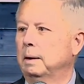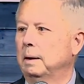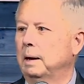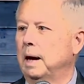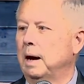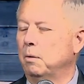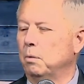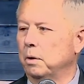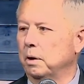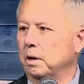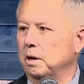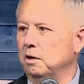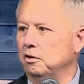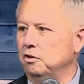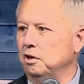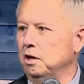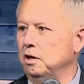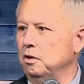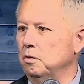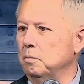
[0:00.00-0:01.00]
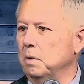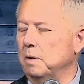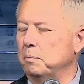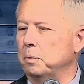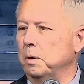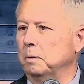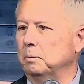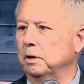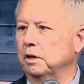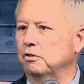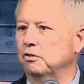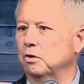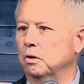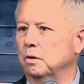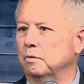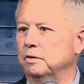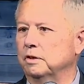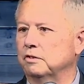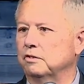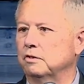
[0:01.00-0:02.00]
I want to continue my public
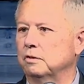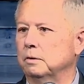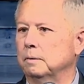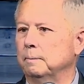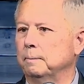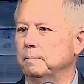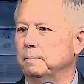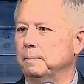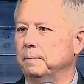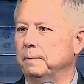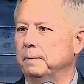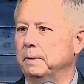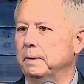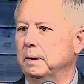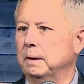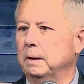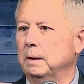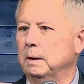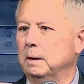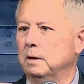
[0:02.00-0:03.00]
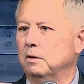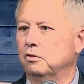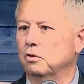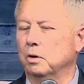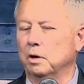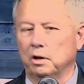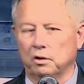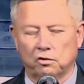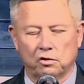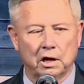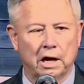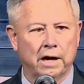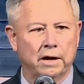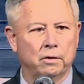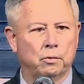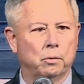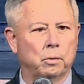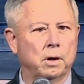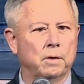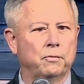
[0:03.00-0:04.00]
service. So he
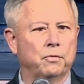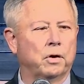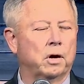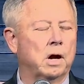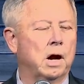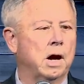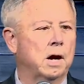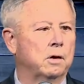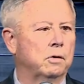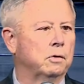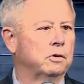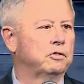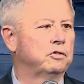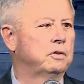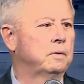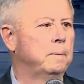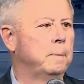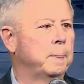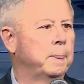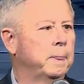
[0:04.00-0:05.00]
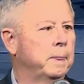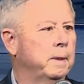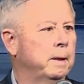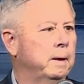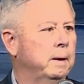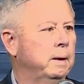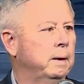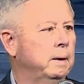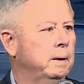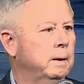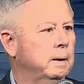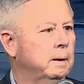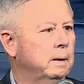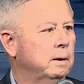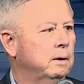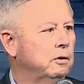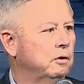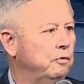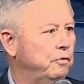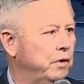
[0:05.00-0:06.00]
decided to run for Congress,
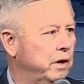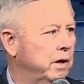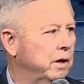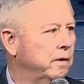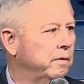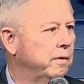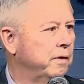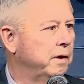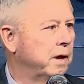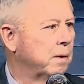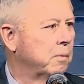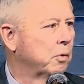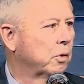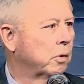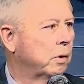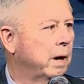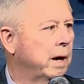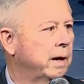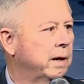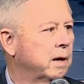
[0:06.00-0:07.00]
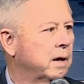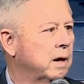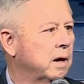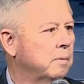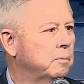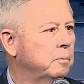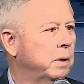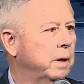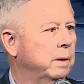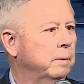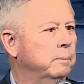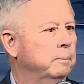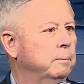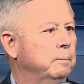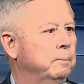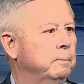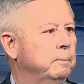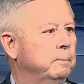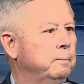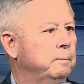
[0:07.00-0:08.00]
defeated the Democrat incumbent.
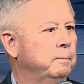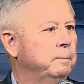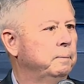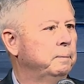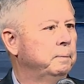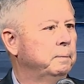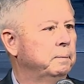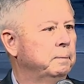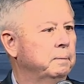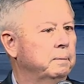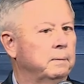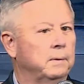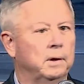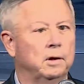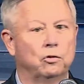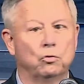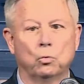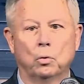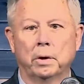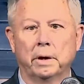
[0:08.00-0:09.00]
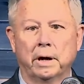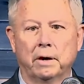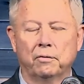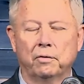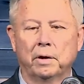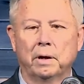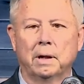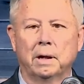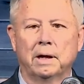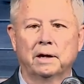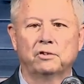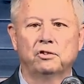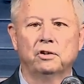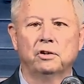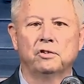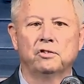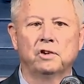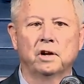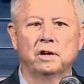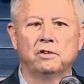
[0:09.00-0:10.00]
He's won every
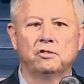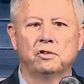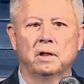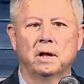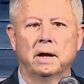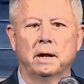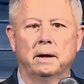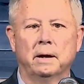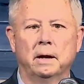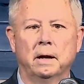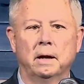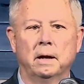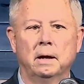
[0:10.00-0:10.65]
election since then.